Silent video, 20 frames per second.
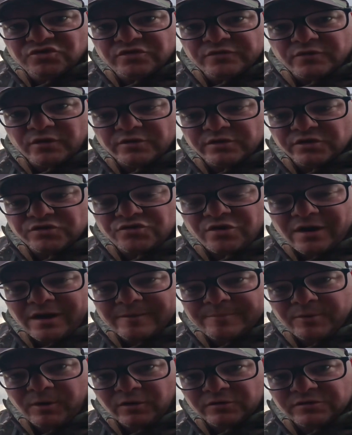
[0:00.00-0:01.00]
you've got your
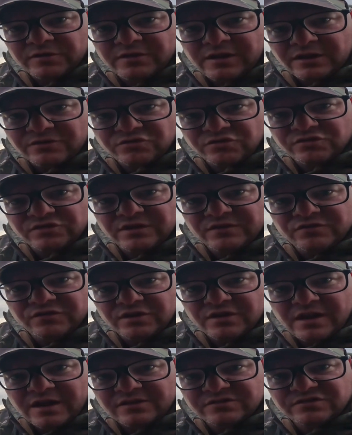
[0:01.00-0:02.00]
tripod, that just gives
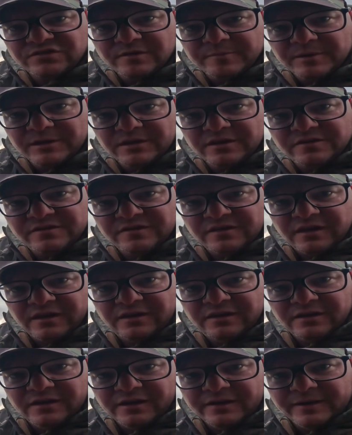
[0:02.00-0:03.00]
you that stability
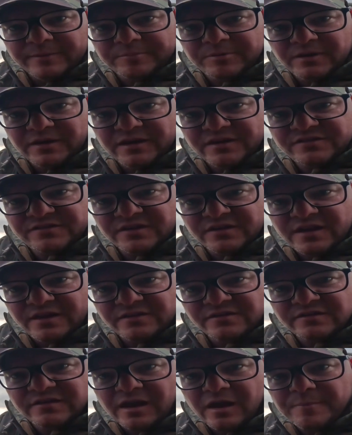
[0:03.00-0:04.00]
and a place to then
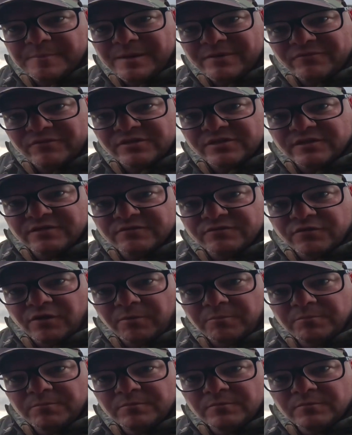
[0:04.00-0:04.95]
set up everything from.